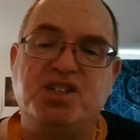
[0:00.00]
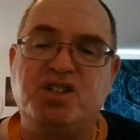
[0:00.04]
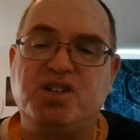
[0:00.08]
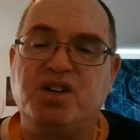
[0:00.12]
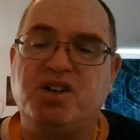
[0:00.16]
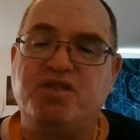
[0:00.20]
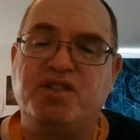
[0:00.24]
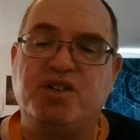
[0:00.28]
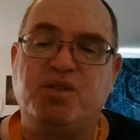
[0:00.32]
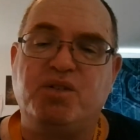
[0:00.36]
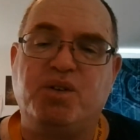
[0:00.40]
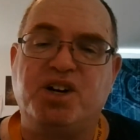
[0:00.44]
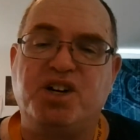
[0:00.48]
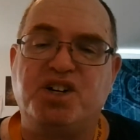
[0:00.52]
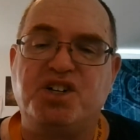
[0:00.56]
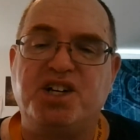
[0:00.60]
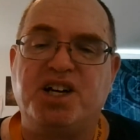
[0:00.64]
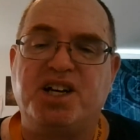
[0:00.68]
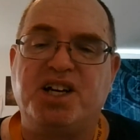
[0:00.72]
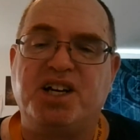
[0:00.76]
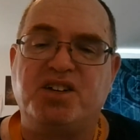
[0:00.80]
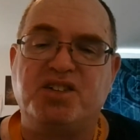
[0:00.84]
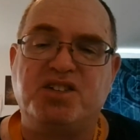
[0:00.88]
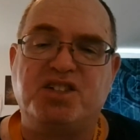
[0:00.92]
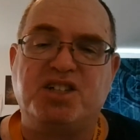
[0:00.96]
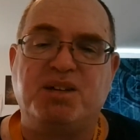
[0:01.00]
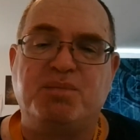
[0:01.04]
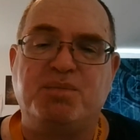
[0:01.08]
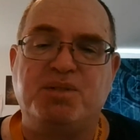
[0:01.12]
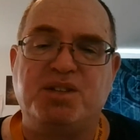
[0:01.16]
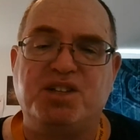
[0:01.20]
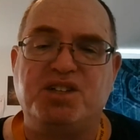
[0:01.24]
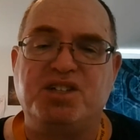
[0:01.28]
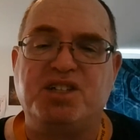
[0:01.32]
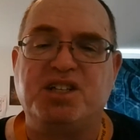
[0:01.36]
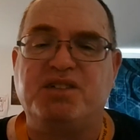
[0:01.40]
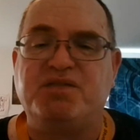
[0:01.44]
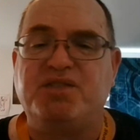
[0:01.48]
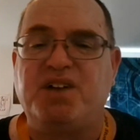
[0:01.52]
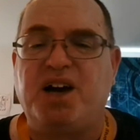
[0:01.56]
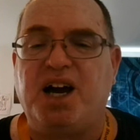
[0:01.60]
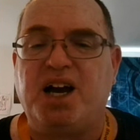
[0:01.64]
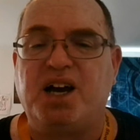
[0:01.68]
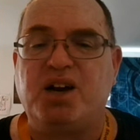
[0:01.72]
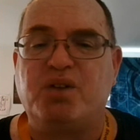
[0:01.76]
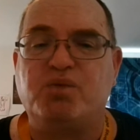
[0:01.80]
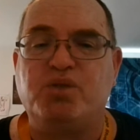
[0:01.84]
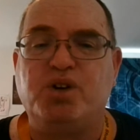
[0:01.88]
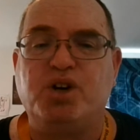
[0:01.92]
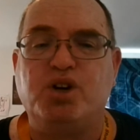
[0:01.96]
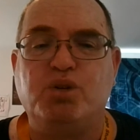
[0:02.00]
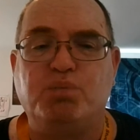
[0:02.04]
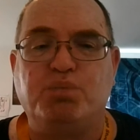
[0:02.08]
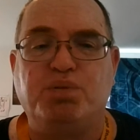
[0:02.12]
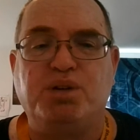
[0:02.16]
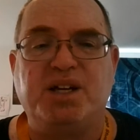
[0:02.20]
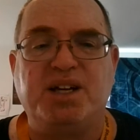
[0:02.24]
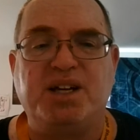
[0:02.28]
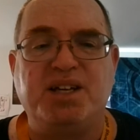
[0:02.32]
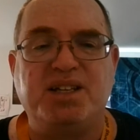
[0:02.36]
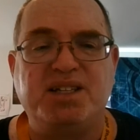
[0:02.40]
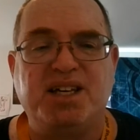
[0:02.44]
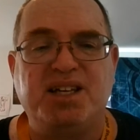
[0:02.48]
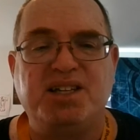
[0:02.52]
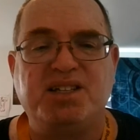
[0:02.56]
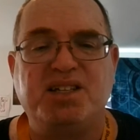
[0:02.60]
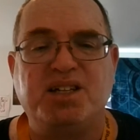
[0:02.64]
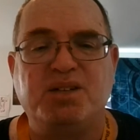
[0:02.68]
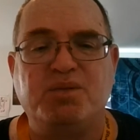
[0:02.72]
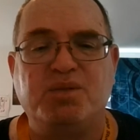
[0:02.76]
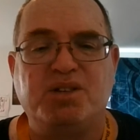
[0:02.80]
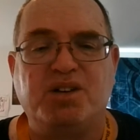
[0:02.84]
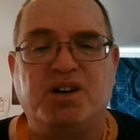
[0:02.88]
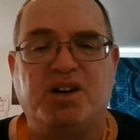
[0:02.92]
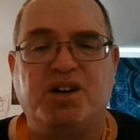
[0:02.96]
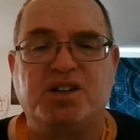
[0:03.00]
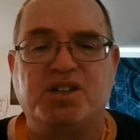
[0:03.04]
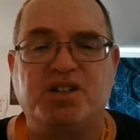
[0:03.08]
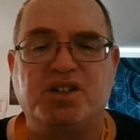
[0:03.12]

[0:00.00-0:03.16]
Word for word: So if you want to check out some of the stuff I wrote, play tested with R.